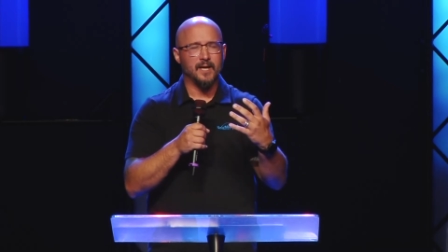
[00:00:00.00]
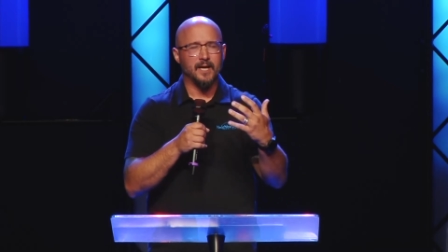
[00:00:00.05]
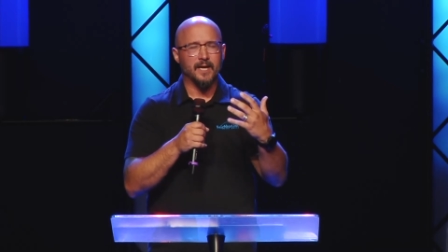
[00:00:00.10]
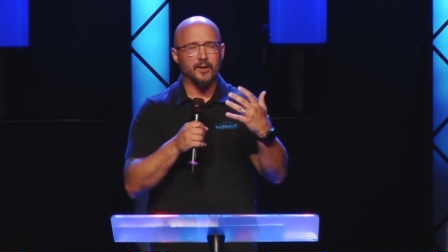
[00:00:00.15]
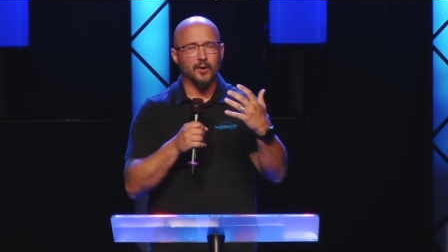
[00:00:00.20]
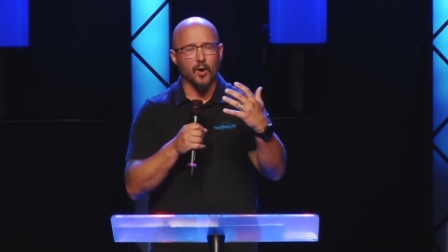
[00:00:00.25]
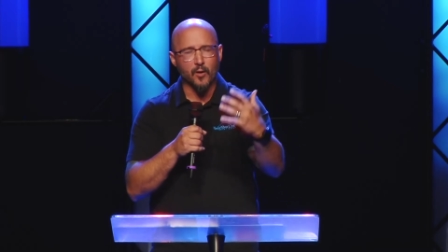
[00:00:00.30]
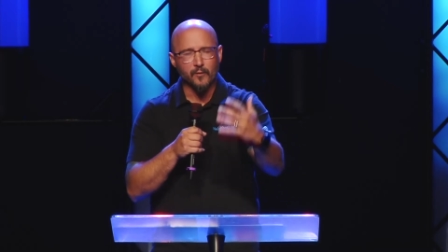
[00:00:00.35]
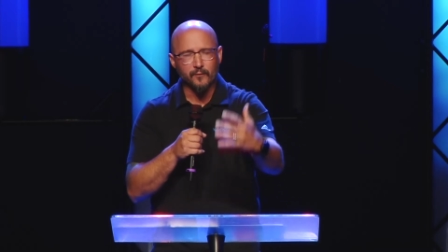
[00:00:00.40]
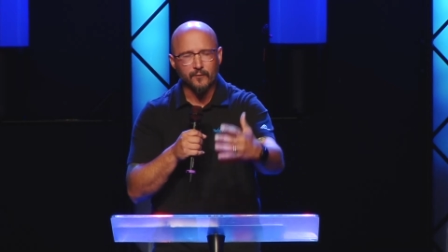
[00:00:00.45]

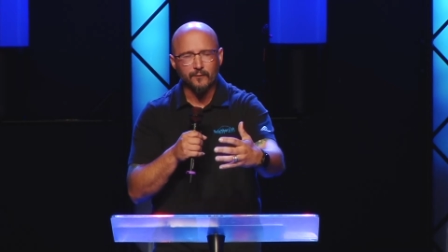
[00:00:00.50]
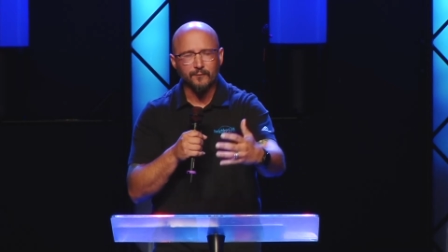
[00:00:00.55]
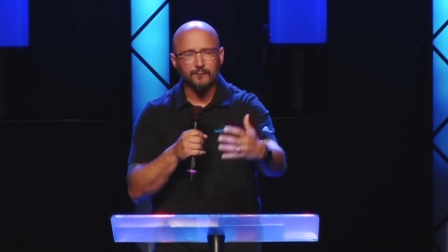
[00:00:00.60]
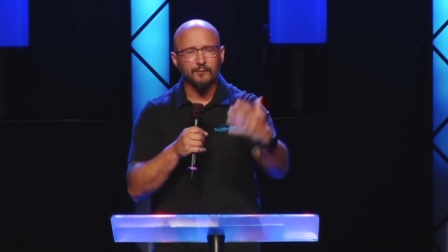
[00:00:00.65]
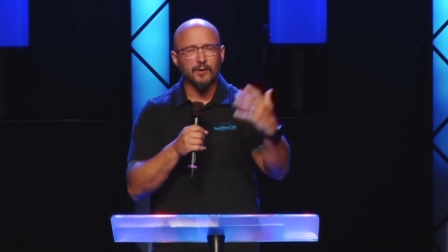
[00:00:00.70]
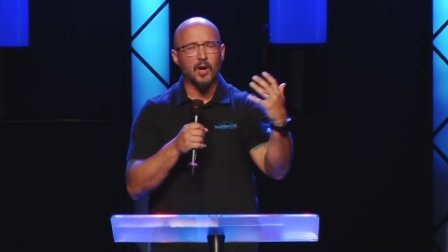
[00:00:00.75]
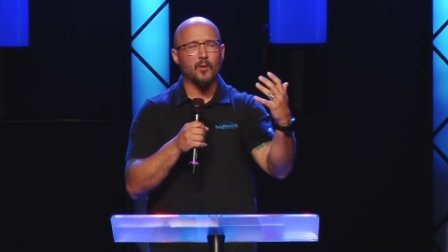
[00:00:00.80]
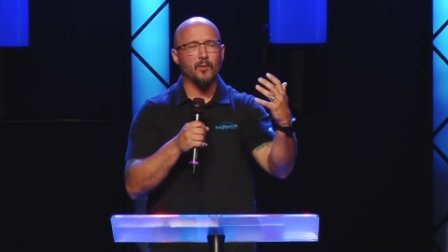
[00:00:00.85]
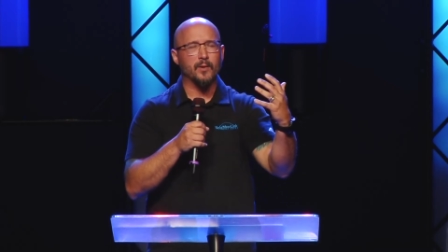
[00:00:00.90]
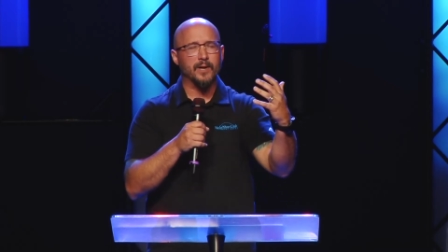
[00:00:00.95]
and
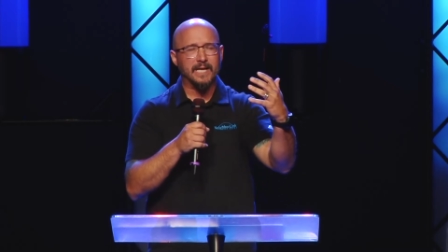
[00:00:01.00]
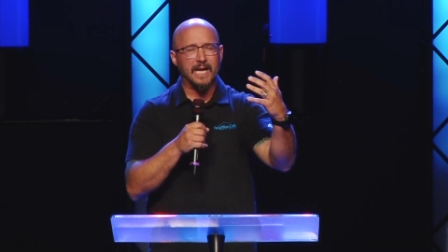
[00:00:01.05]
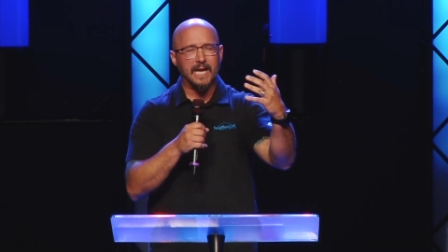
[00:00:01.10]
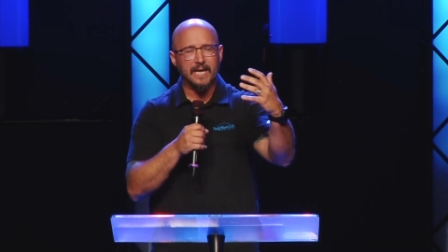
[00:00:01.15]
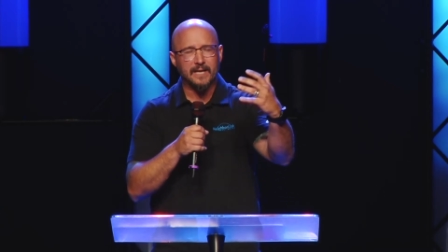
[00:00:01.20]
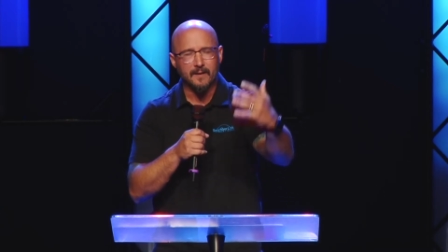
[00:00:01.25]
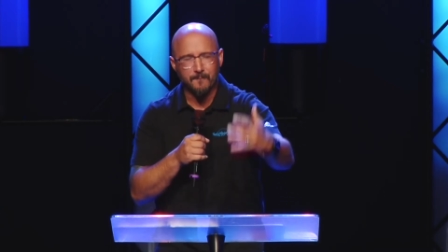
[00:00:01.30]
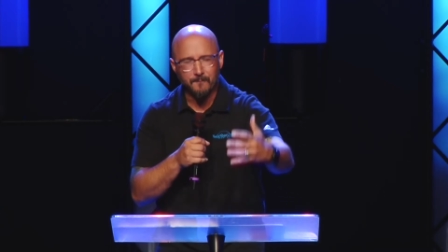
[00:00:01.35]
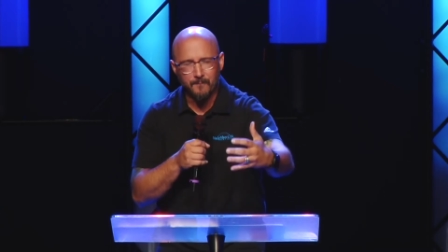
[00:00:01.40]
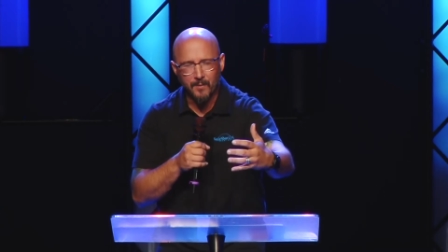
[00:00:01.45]
overflowing
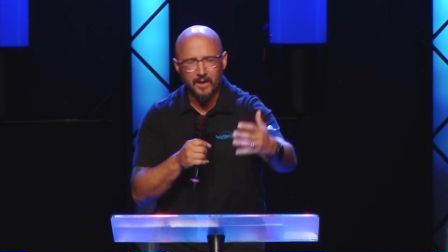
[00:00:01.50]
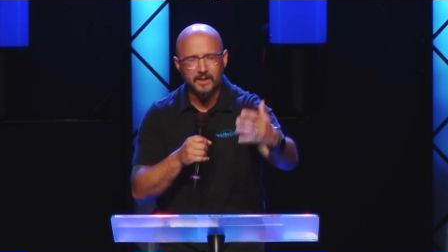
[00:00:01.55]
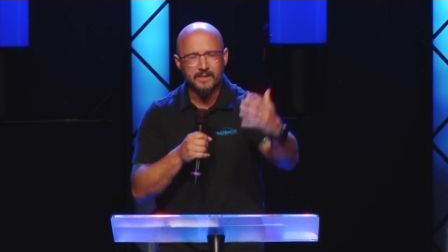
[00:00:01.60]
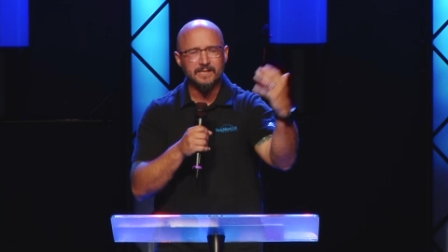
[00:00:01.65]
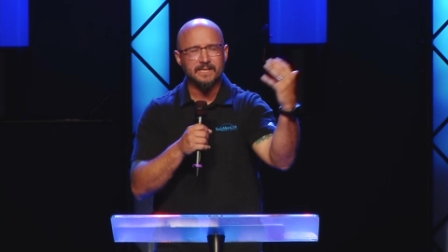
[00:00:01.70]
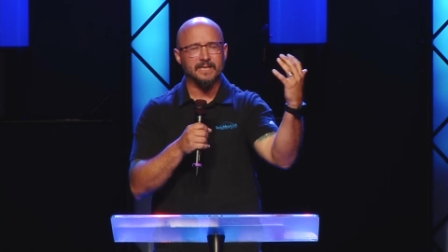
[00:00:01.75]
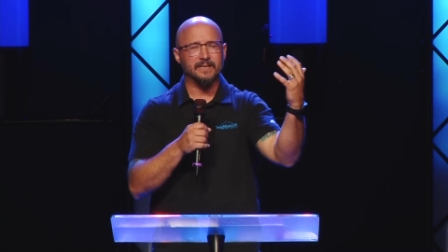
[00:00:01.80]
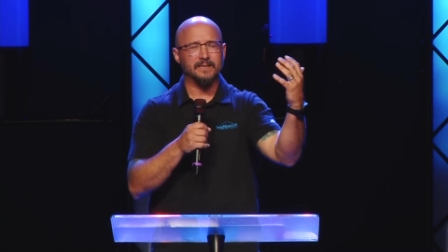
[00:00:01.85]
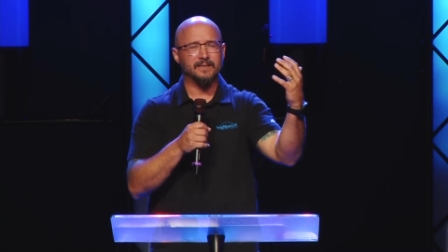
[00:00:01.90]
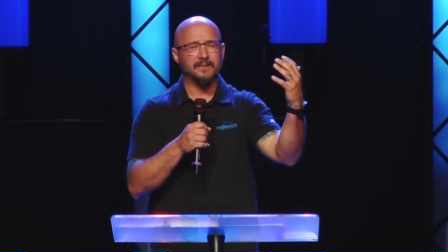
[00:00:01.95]
and
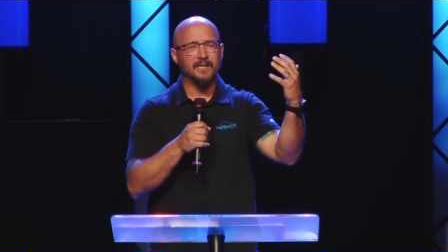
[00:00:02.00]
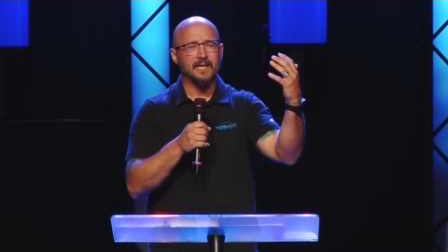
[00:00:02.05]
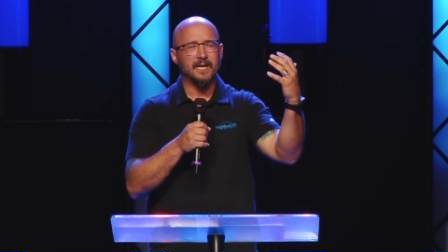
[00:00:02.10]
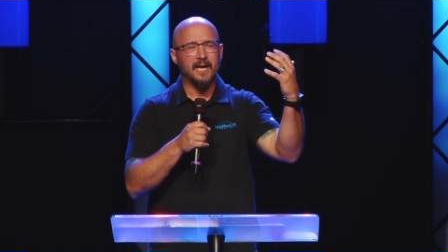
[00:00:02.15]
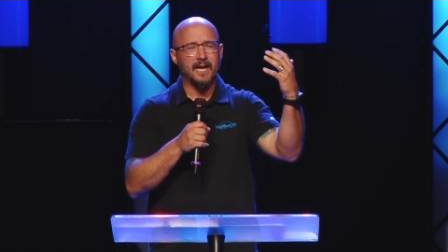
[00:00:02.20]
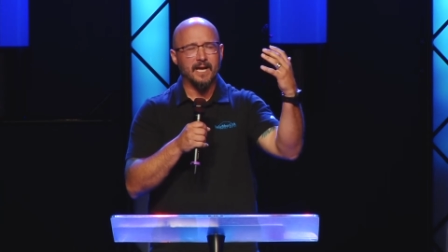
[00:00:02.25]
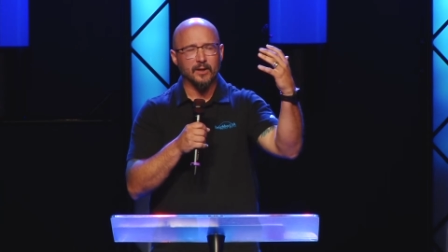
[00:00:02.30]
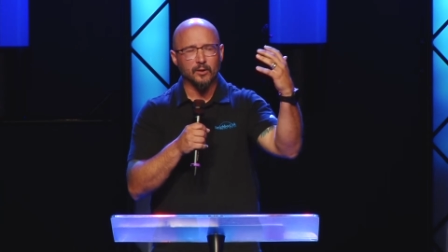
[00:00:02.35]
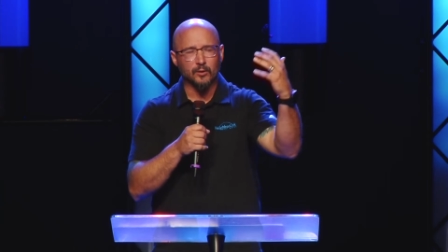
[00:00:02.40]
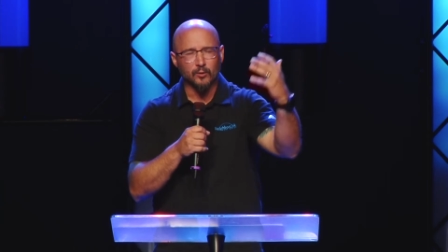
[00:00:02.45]
abundant
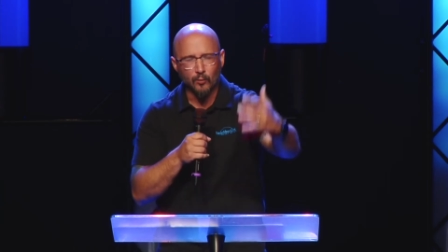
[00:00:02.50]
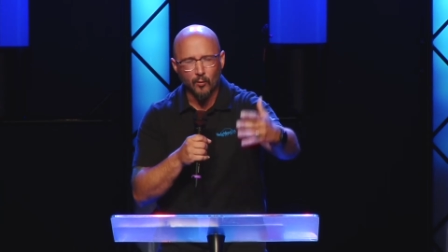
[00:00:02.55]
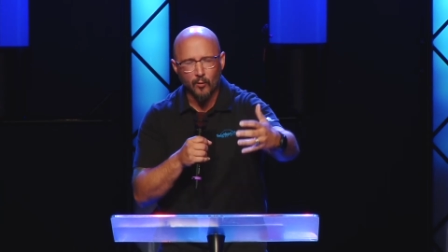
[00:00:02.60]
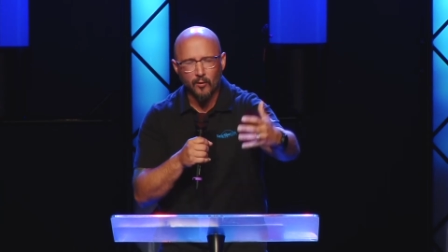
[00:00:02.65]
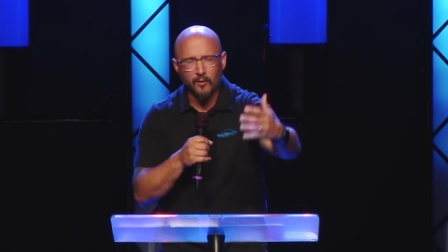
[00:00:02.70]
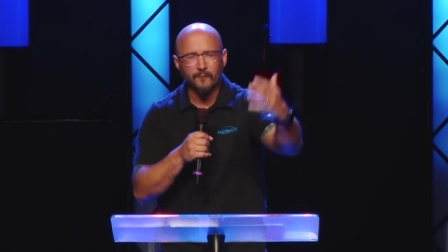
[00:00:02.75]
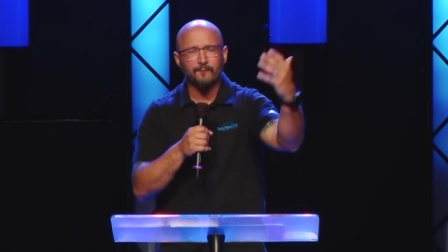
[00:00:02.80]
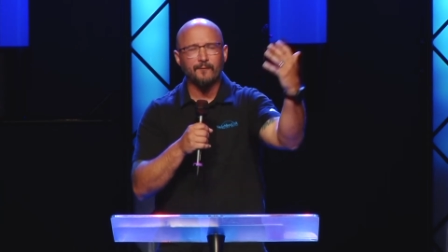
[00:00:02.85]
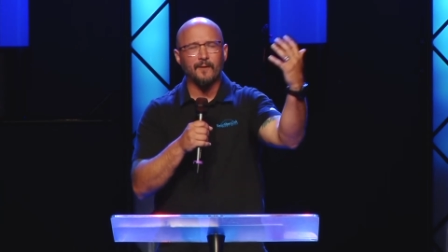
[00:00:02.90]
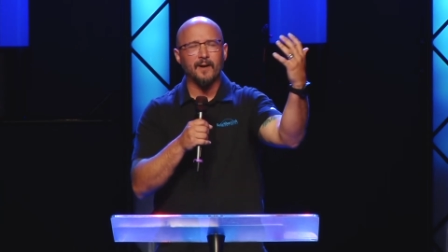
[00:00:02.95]
and
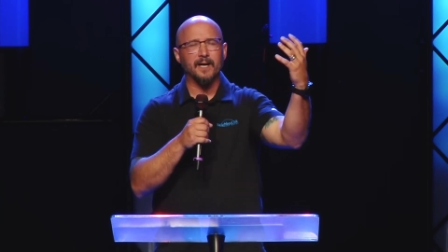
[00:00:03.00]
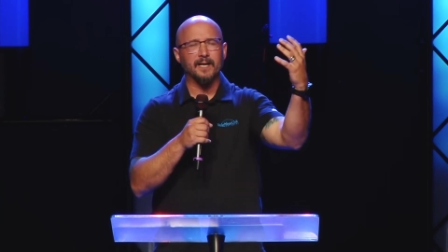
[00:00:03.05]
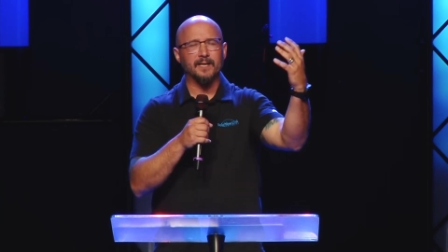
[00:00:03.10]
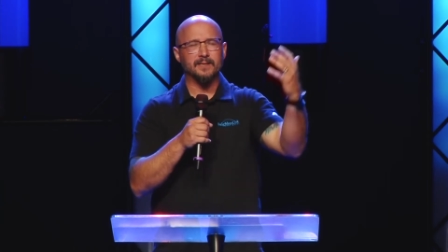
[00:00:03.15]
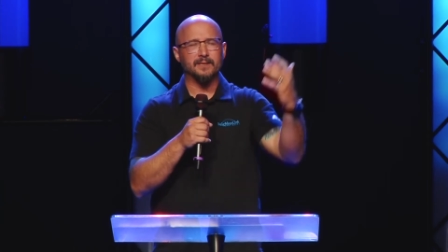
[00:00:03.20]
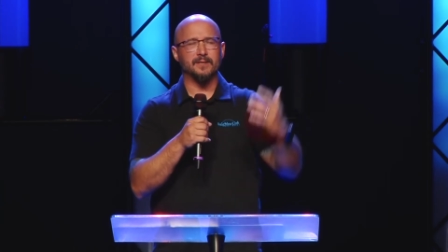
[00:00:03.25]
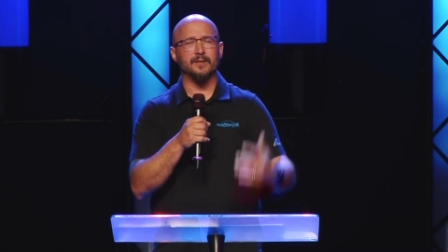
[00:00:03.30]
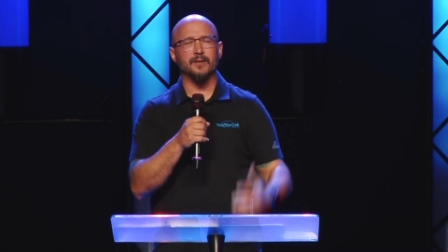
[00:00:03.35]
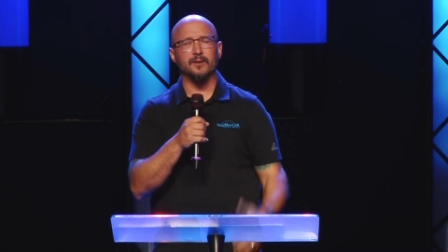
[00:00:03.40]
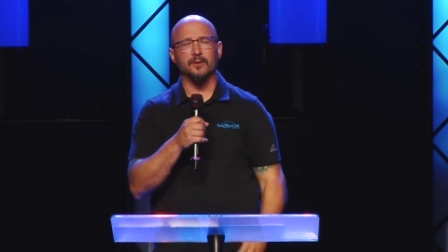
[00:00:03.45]

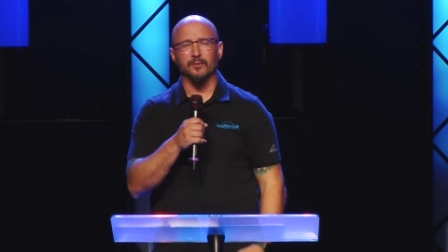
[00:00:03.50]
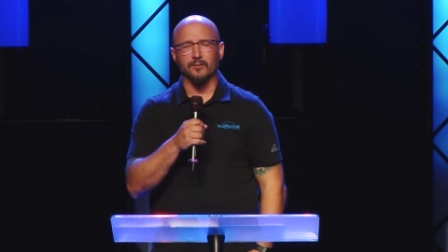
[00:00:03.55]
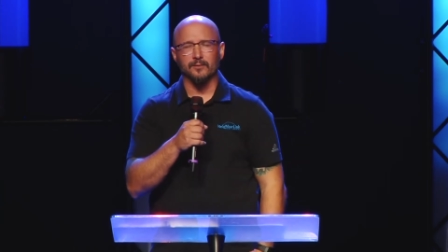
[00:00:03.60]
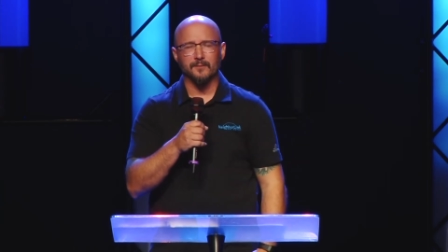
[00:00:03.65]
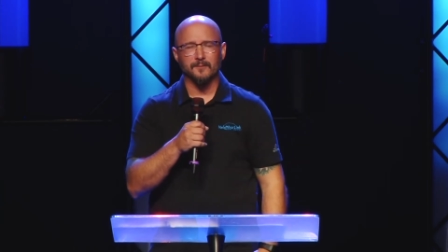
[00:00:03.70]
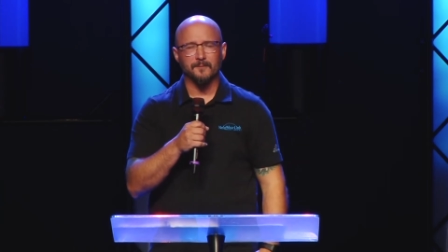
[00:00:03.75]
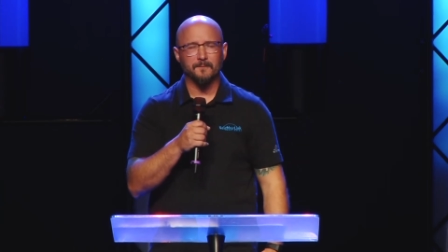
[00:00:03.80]
glorifying to you.